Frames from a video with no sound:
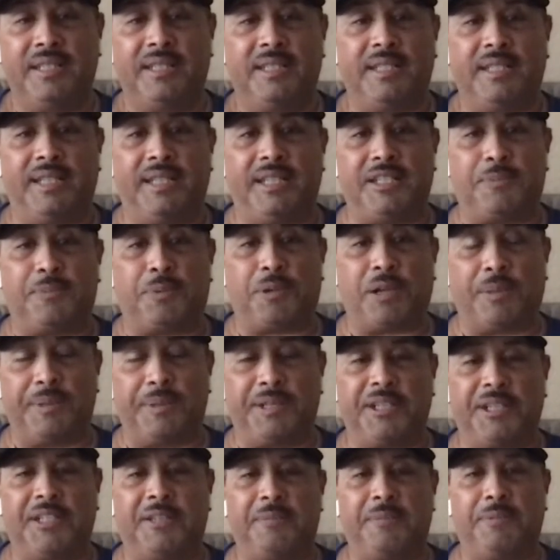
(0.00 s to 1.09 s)
is
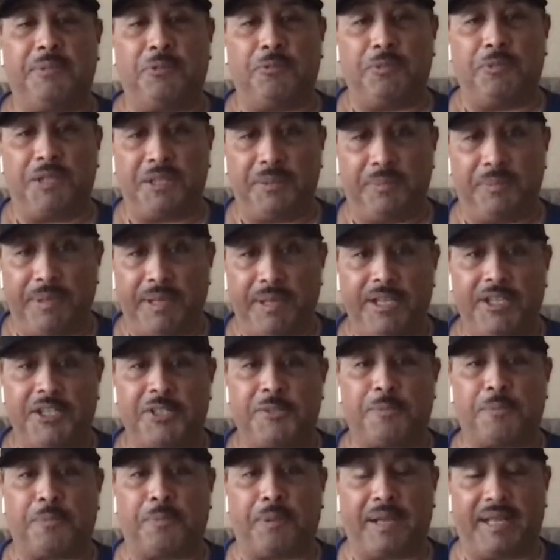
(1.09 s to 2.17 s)
probably going to
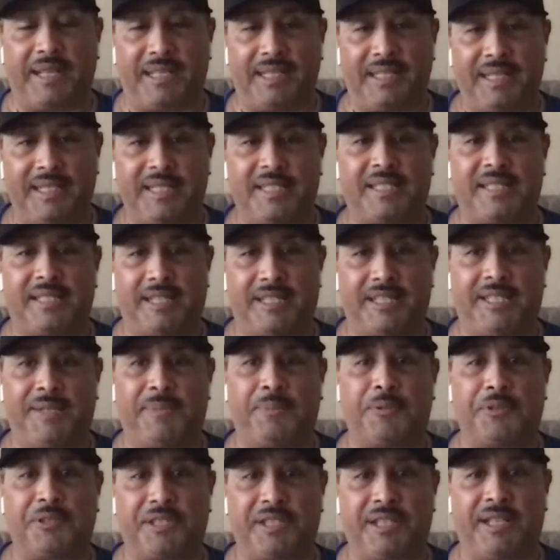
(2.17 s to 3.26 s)
diminish by at least
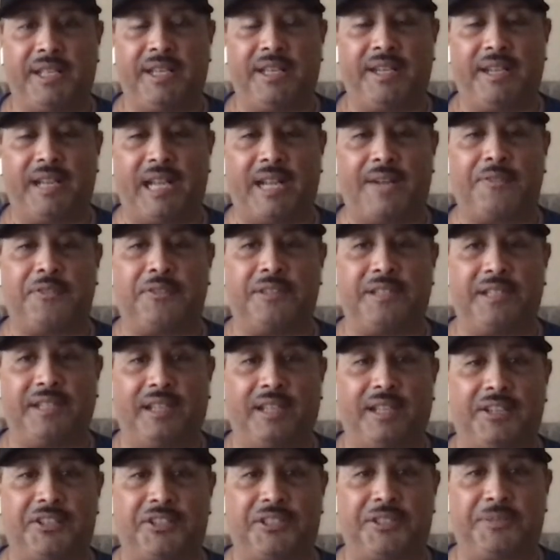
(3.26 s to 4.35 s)
60% after the
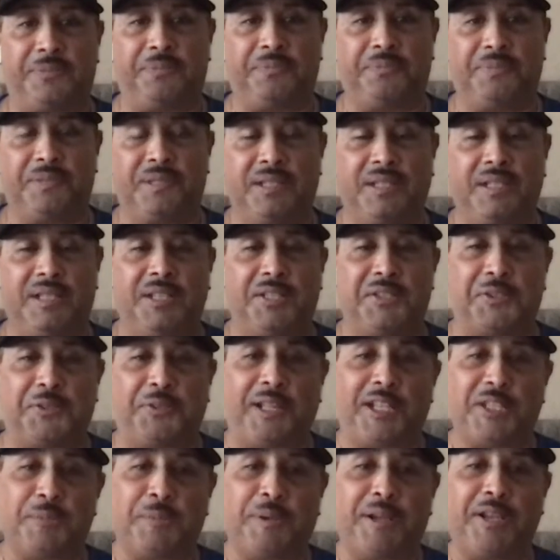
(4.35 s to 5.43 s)
election. So
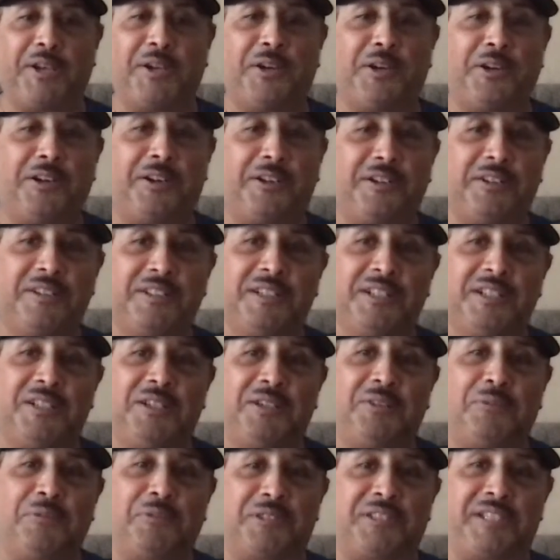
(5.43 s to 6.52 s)
that's my call.
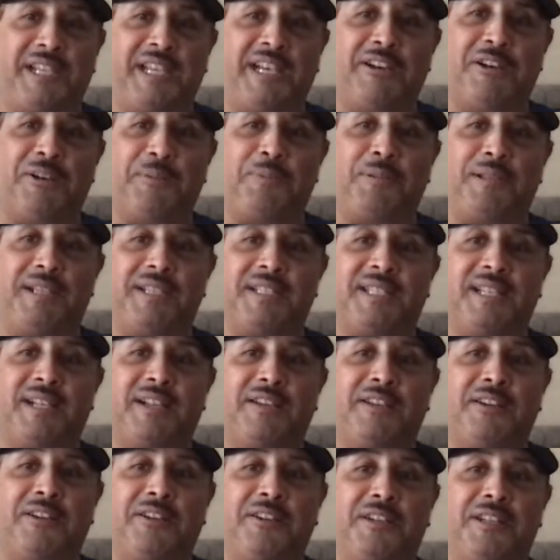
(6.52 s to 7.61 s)
We'll see how it plays
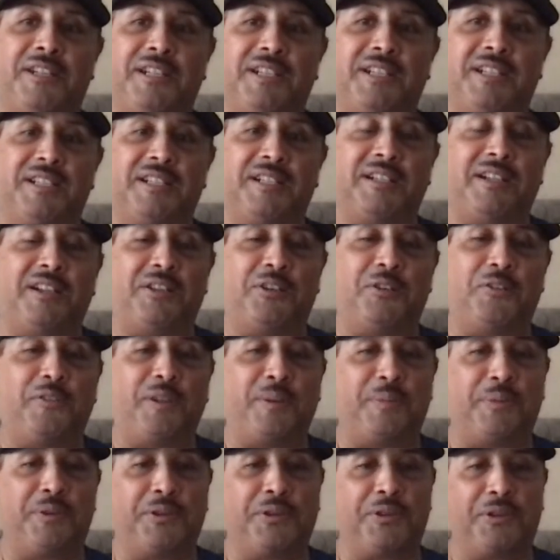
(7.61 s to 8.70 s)
out on
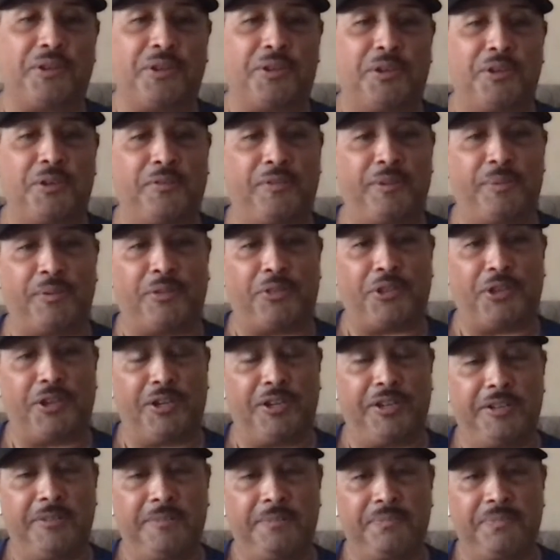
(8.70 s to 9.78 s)
November
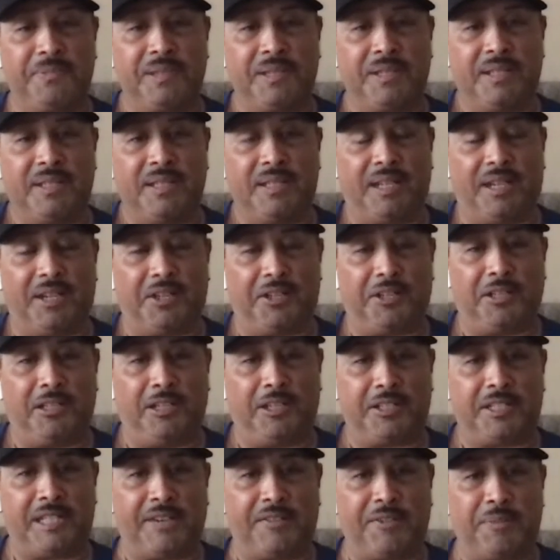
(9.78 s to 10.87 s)
3rd. Good
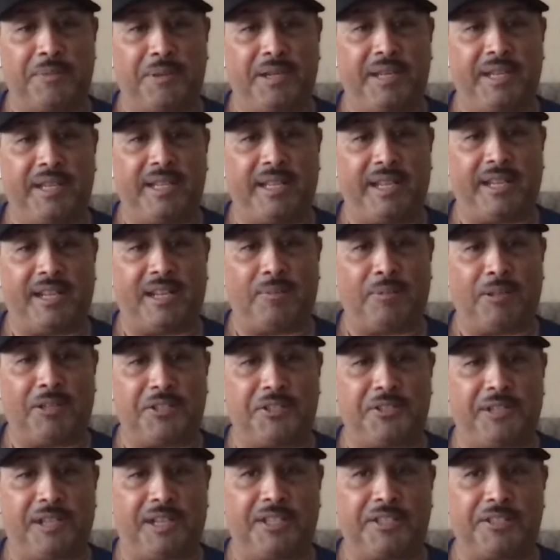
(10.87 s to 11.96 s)
luck to everybody, and God
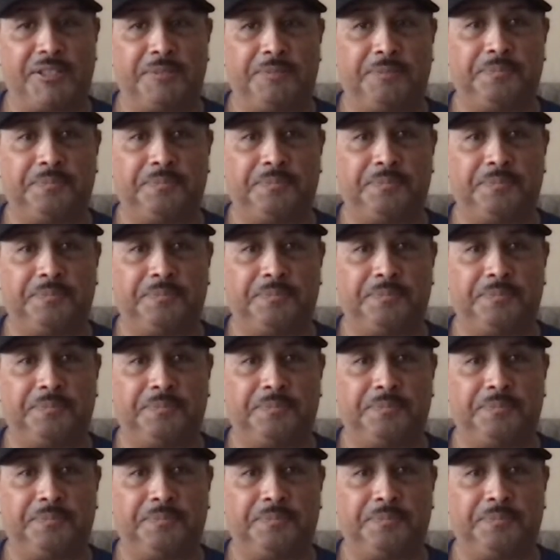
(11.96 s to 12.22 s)
bless you guys.